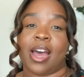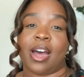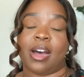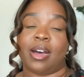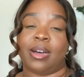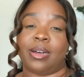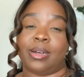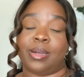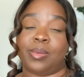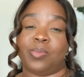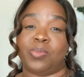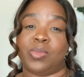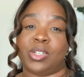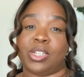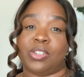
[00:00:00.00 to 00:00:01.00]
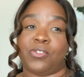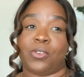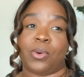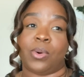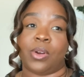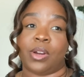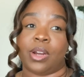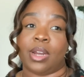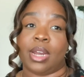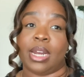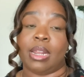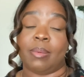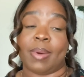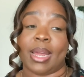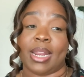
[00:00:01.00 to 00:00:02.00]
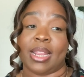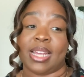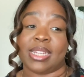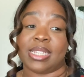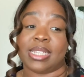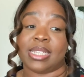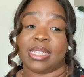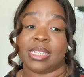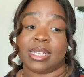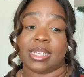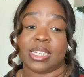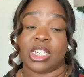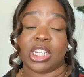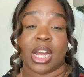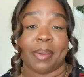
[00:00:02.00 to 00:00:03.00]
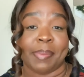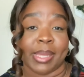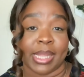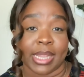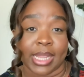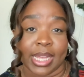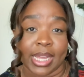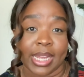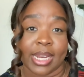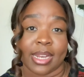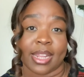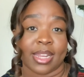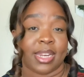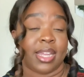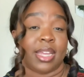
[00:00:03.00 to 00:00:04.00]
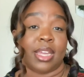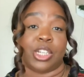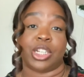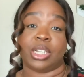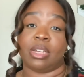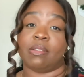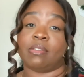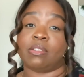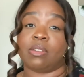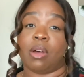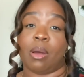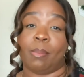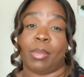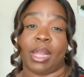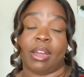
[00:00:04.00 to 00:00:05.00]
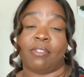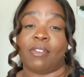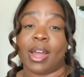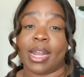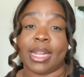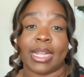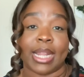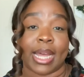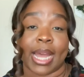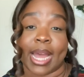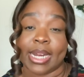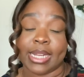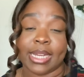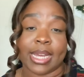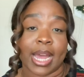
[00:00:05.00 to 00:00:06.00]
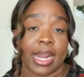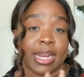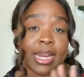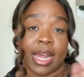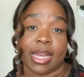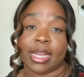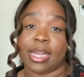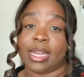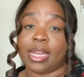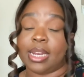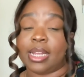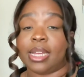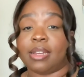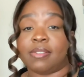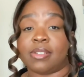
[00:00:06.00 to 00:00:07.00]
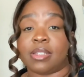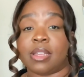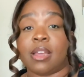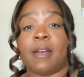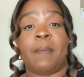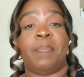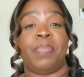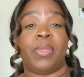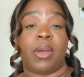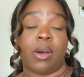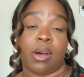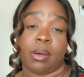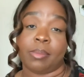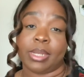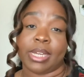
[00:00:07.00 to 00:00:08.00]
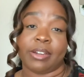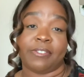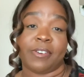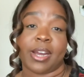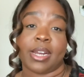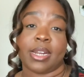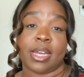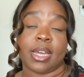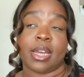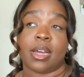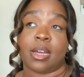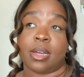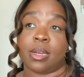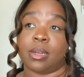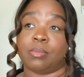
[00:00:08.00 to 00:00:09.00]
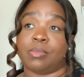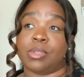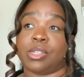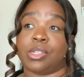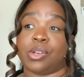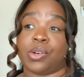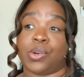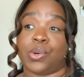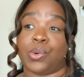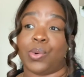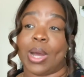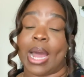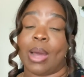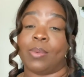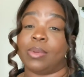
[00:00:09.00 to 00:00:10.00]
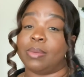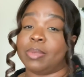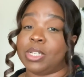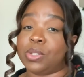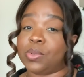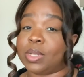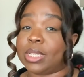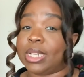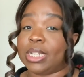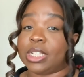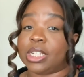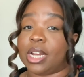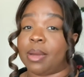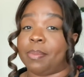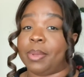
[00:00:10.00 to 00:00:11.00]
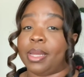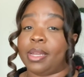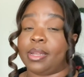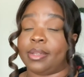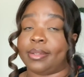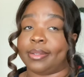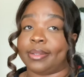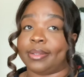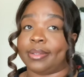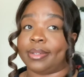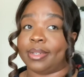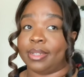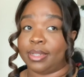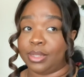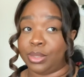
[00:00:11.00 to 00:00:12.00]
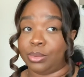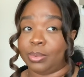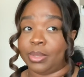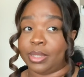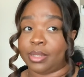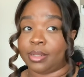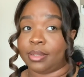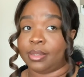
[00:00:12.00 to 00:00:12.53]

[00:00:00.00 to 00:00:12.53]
for anybody that's shopping late that didn't get your gifts on Black Friday like I did. I did not get any gifts on Black Friday. So I will be doing late shopping a little bit,